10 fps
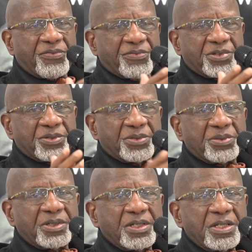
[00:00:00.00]
through
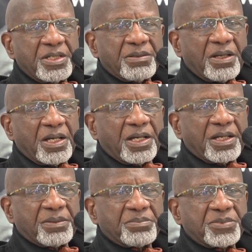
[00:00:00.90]

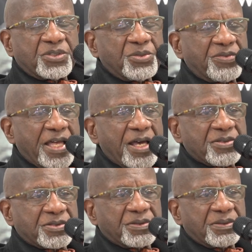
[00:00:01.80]

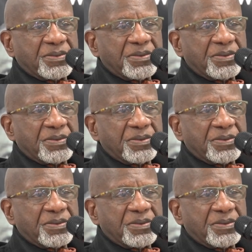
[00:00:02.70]
2000.